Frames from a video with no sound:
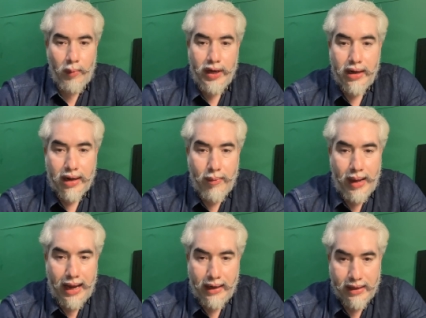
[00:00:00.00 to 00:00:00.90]
priyanka
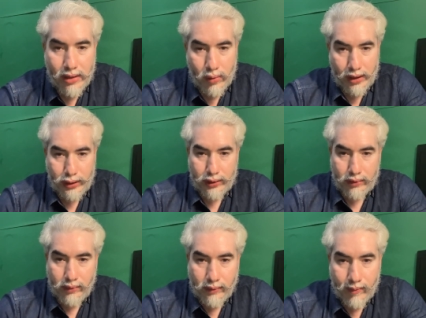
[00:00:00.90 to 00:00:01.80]
ban has a
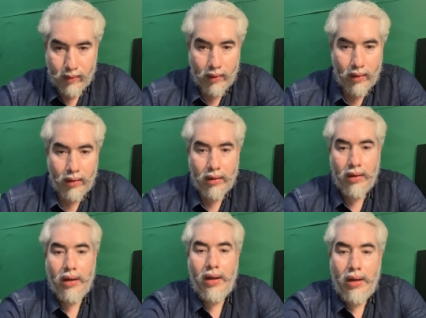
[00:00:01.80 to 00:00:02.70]
question
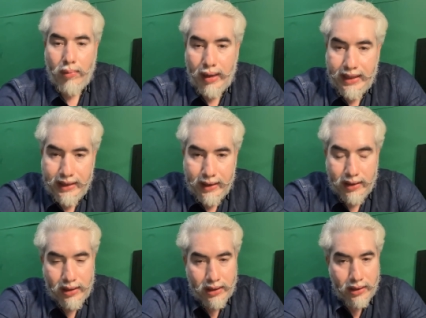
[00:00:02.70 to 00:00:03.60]
my
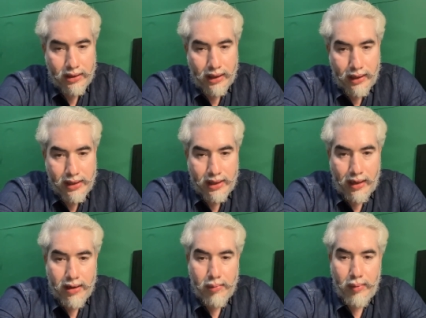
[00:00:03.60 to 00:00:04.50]
teenager son has
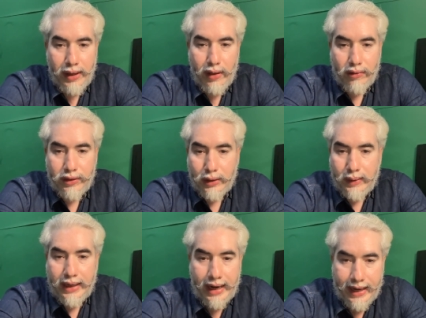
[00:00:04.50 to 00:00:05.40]
started complaining of
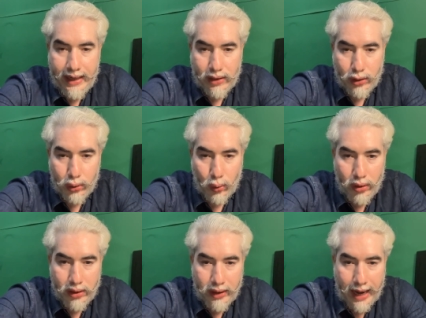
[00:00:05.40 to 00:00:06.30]
frequent headaches
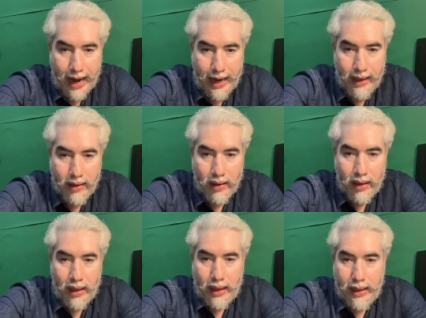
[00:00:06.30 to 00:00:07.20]
shoulder and
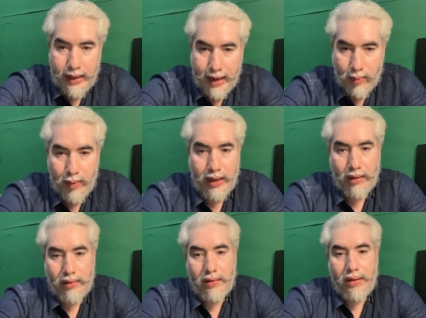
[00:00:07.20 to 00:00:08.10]
neck
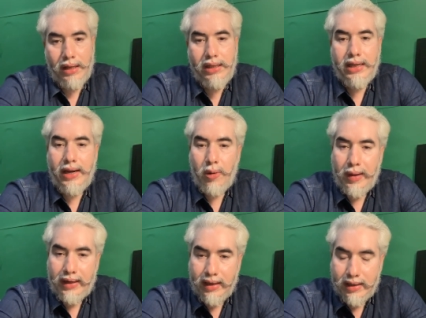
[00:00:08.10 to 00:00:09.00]
pain is
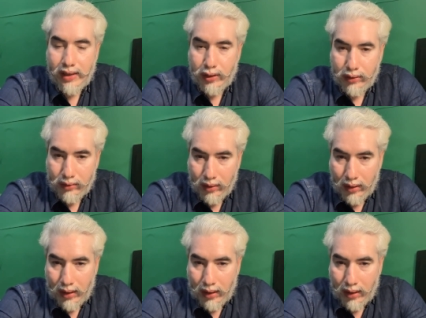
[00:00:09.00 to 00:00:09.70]
chiropractic session